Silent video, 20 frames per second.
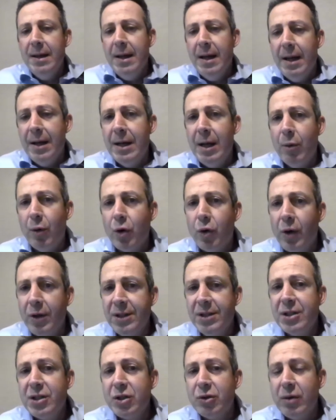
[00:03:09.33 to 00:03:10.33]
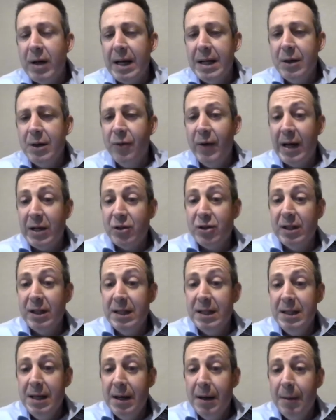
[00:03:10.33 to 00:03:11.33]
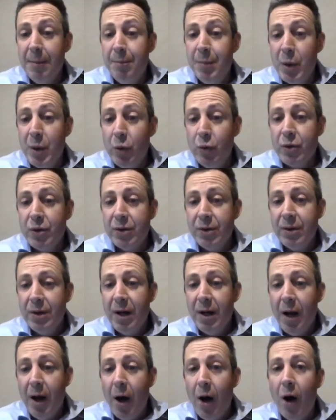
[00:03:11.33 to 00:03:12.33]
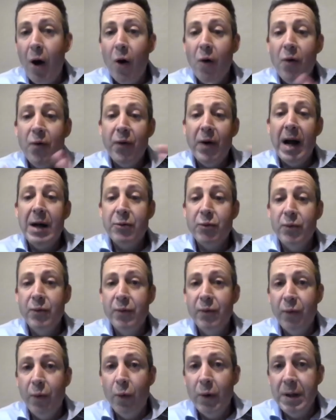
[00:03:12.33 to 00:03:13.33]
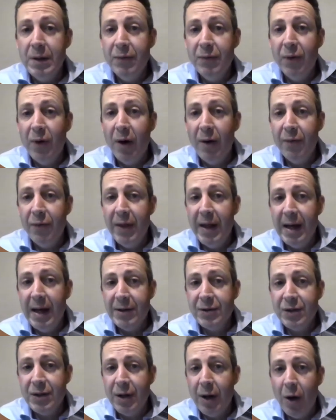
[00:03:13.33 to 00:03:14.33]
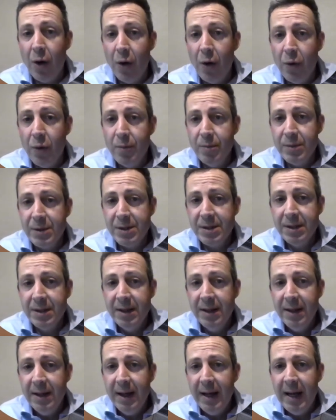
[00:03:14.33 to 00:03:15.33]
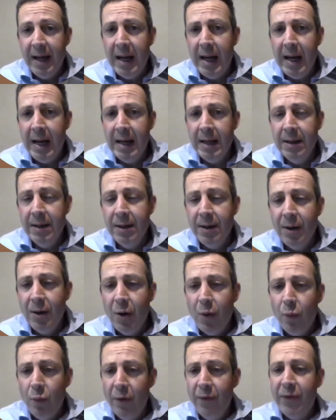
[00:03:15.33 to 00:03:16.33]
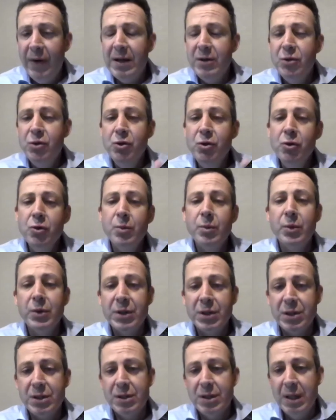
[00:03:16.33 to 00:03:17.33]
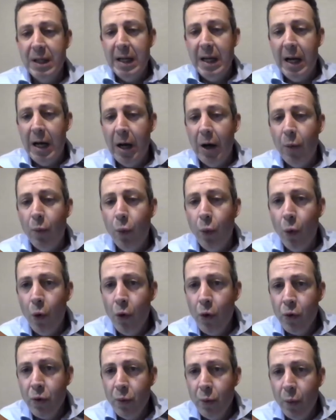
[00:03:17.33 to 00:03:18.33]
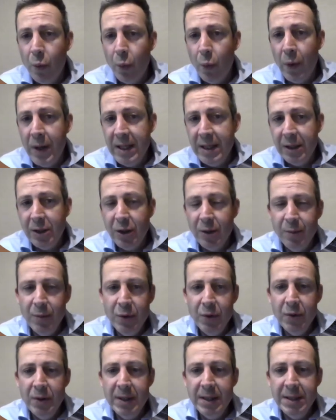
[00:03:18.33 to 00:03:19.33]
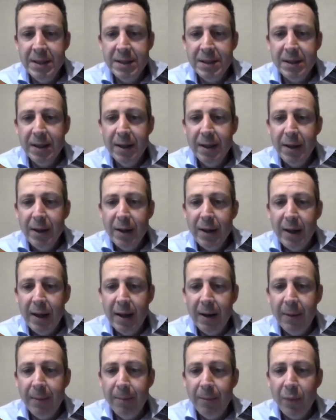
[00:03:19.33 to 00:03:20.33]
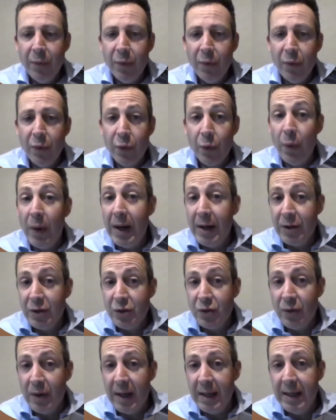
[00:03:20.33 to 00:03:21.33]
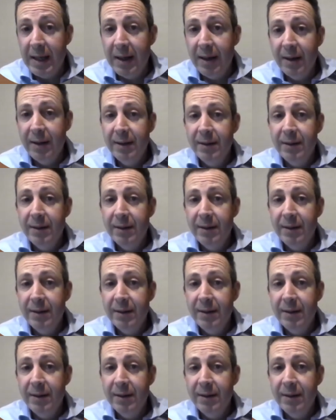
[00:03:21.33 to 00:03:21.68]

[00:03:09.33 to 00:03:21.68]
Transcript: Now, across Australia, we've actually built over 145,000 homes, and we've had numerous award-winning communities throughout Australia.